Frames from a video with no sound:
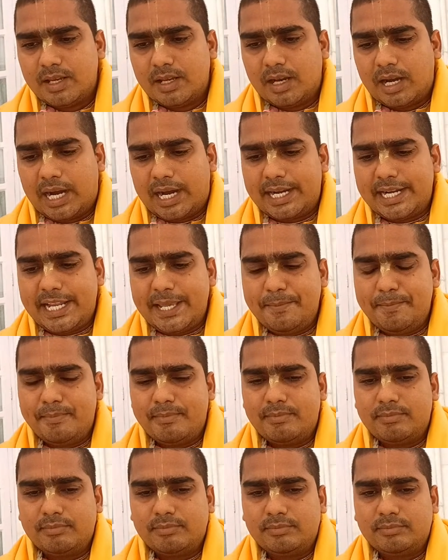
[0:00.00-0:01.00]
and he
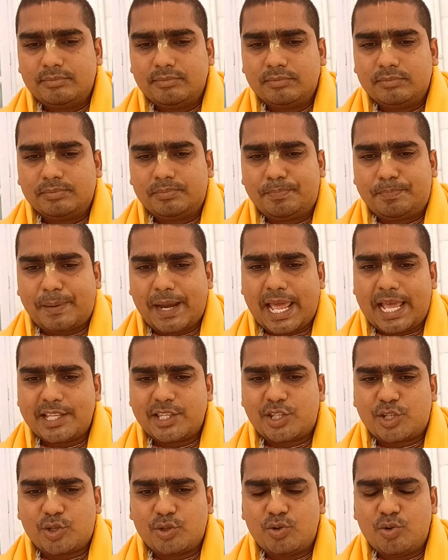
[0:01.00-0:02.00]

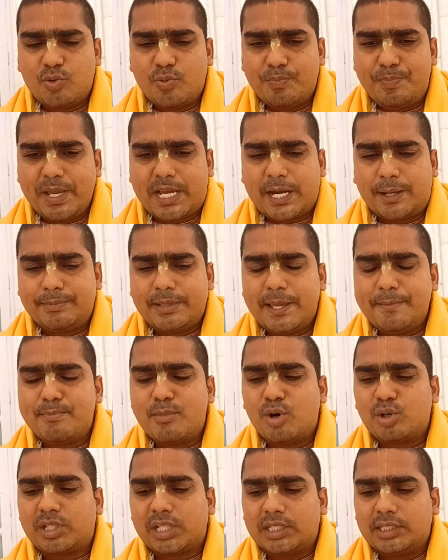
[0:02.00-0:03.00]
plans to become
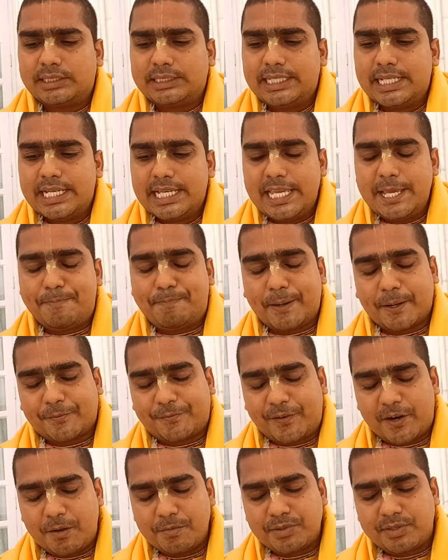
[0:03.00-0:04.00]
immortal. He
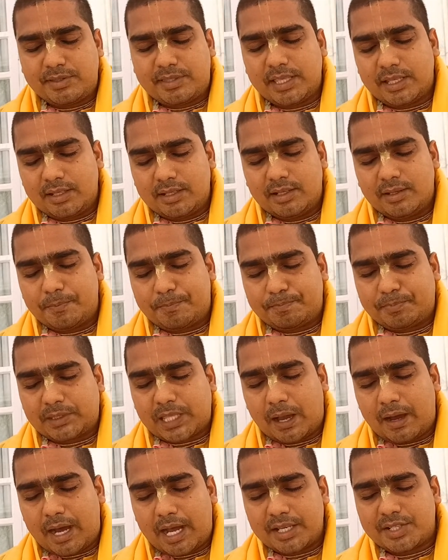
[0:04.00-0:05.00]
performs the
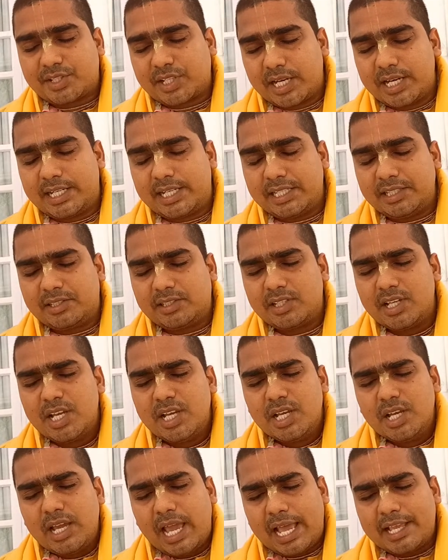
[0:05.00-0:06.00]
austerities
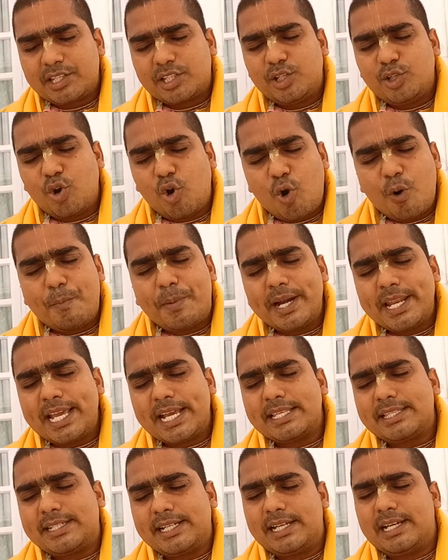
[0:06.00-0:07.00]
as nobody
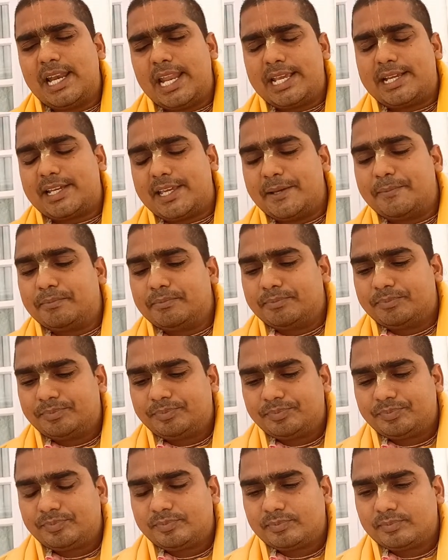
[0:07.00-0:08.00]
has done like him.
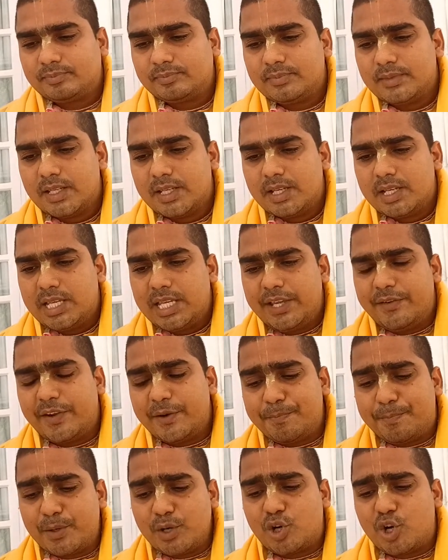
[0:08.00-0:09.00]

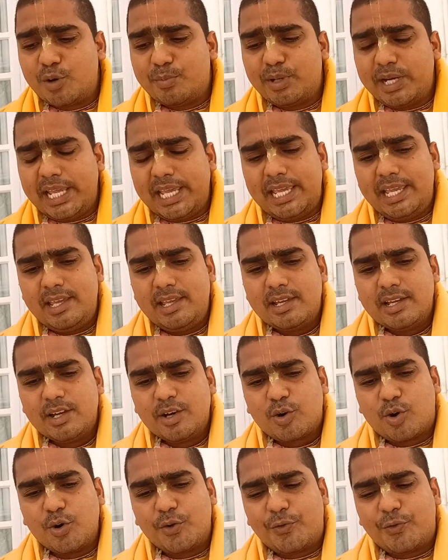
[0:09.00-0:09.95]
Even Bhrigu Muni could